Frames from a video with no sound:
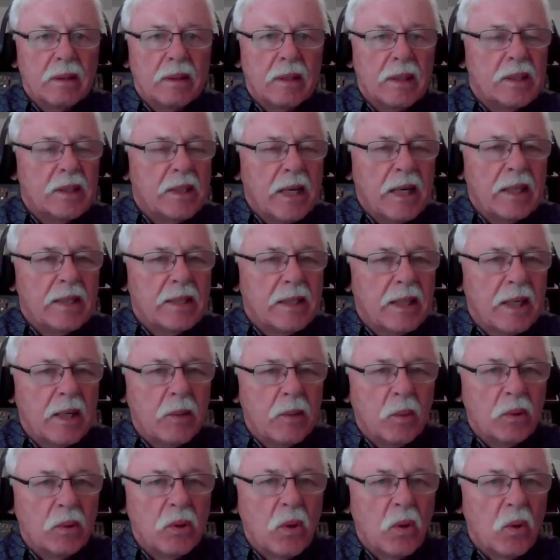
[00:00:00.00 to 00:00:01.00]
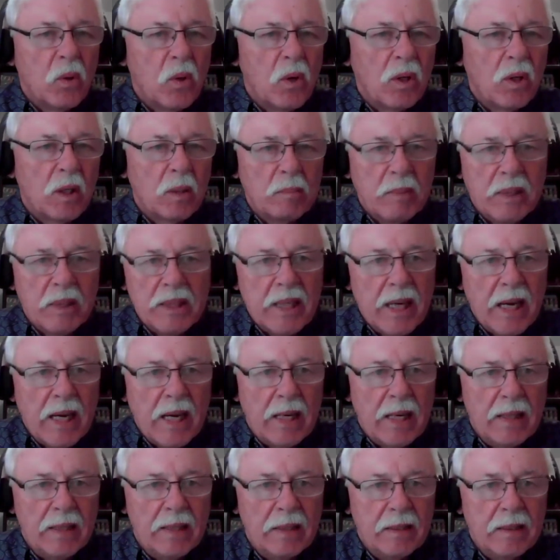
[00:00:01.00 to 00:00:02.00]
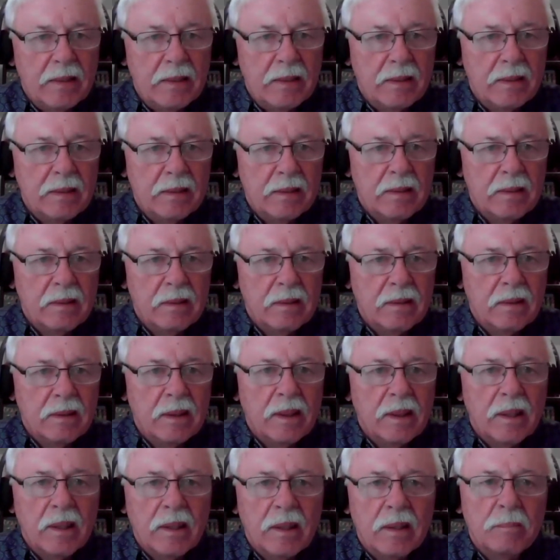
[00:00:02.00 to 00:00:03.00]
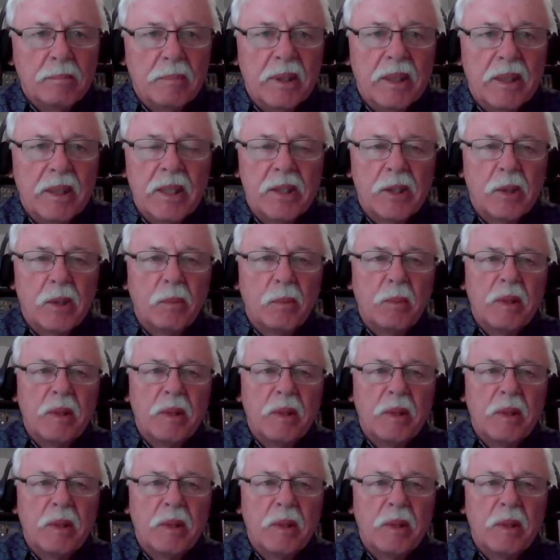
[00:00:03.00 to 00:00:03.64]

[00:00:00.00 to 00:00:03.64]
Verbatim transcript: the Dead Sea will no longer be dead because it will